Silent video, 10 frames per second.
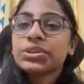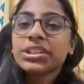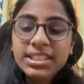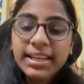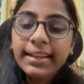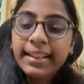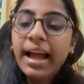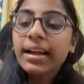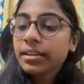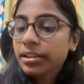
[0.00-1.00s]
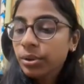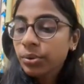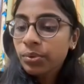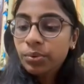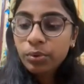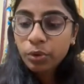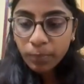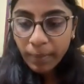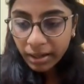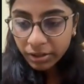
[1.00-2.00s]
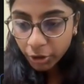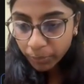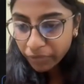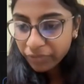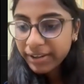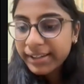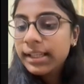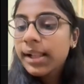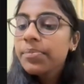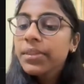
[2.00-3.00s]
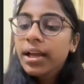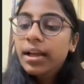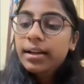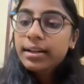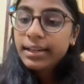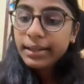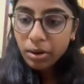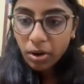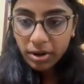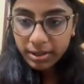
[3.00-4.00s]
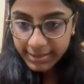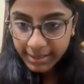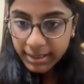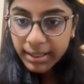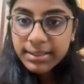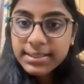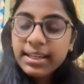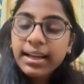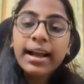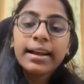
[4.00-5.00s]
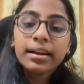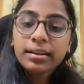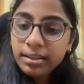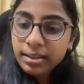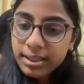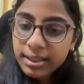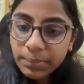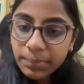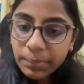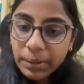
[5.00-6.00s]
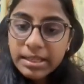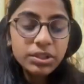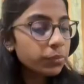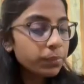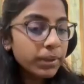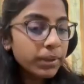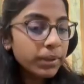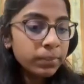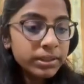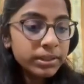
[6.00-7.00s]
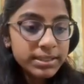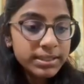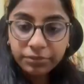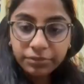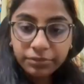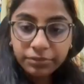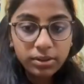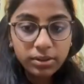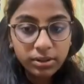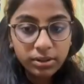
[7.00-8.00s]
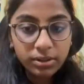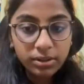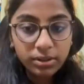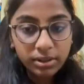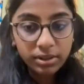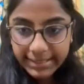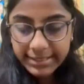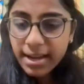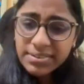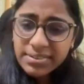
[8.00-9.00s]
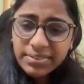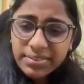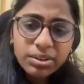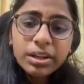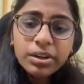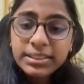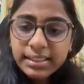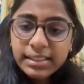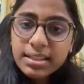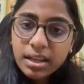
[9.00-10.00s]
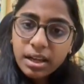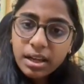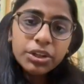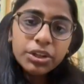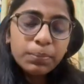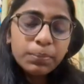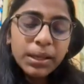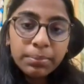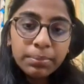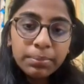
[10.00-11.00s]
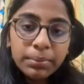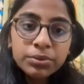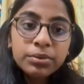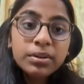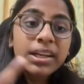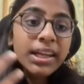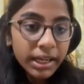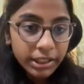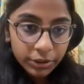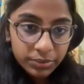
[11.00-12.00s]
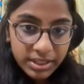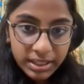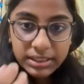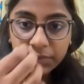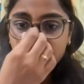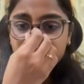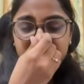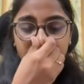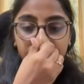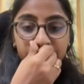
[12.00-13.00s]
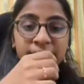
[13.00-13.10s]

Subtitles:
just like that, you go back to your profile, click on settings, and under customize you'd be able to see a feature called skills. So when you click on skills, you'd be able to create new skills. For example,